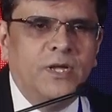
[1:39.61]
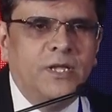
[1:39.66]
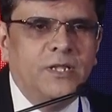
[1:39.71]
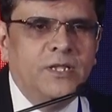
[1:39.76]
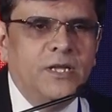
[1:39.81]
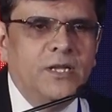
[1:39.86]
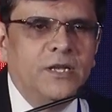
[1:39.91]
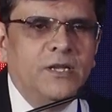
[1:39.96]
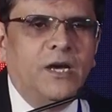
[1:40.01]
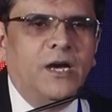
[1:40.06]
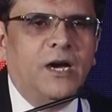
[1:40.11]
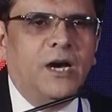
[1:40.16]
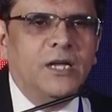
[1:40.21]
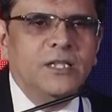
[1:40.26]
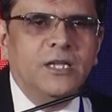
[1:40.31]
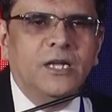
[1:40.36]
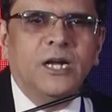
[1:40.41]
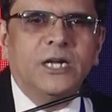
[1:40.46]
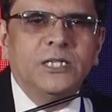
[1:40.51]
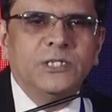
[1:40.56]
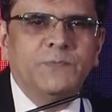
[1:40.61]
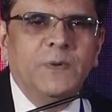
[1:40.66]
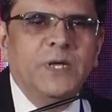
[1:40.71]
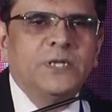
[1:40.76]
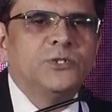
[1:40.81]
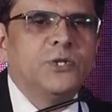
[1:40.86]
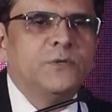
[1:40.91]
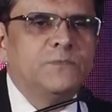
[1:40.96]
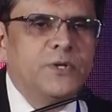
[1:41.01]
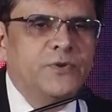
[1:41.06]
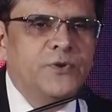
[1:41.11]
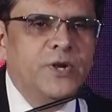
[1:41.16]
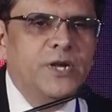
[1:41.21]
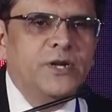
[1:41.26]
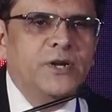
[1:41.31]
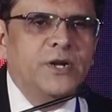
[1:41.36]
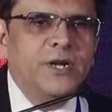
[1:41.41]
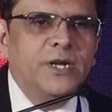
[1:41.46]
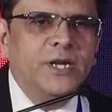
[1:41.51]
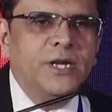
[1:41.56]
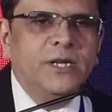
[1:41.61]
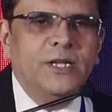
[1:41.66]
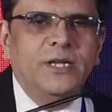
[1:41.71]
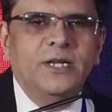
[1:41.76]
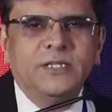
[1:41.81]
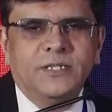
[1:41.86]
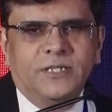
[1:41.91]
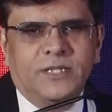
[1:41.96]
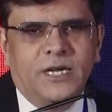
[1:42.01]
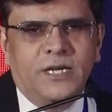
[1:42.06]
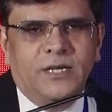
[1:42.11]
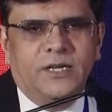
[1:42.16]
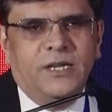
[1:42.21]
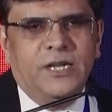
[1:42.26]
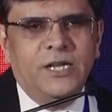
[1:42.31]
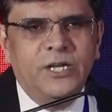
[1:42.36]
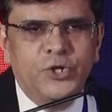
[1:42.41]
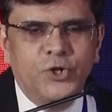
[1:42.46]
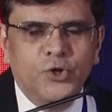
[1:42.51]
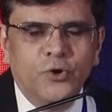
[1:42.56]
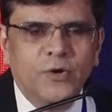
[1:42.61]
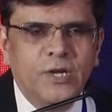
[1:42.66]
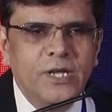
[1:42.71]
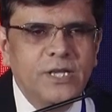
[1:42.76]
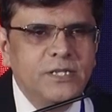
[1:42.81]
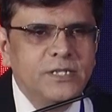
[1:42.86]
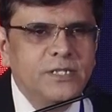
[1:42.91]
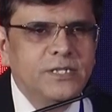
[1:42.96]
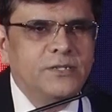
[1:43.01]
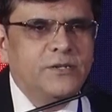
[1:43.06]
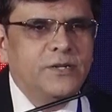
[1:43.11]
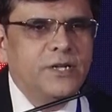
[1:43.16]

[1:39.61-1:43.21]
and then other aspects of the trade credit is that insurance,